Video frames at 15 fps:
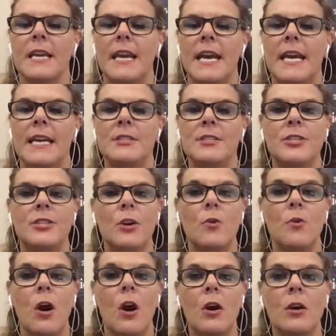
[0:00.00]
and
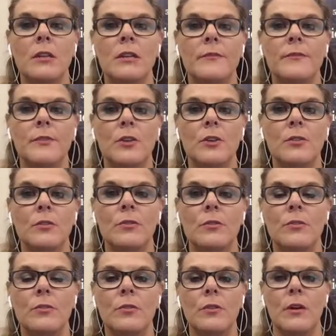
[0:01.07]
so all of
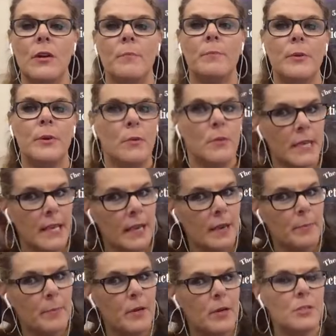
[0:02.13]
you boot
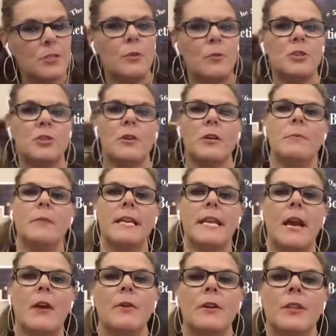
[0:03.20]
campers who are joining me
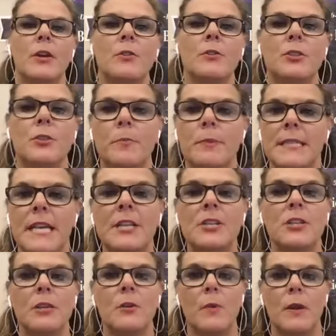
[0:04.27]
now and those who
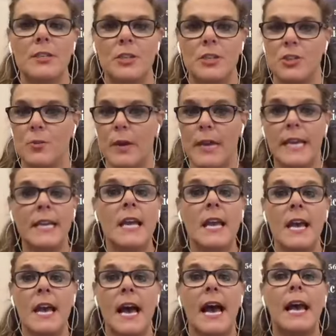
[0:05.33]
potentially want to join,
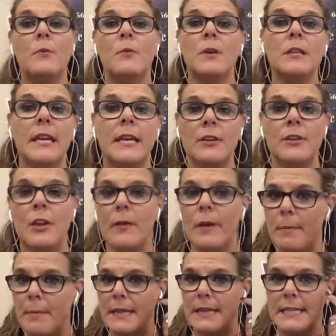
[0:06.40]
I will let you know I
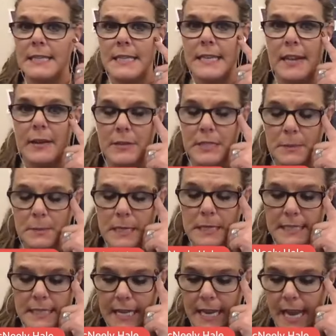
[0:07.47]
made this announcement
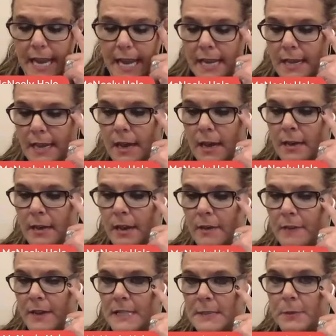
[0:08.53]
today on a
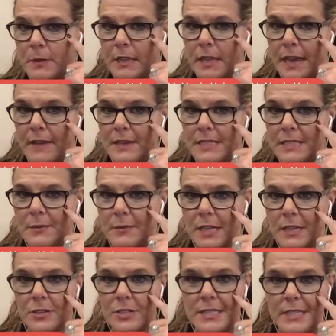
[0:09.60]
Facebook Live I did with
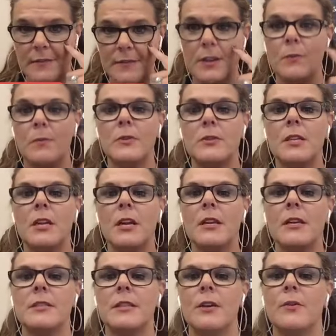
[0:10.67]
Dr. Stephanie
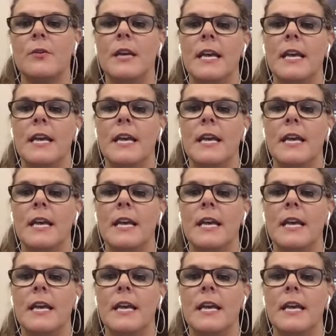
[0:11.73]
Rosenhart. So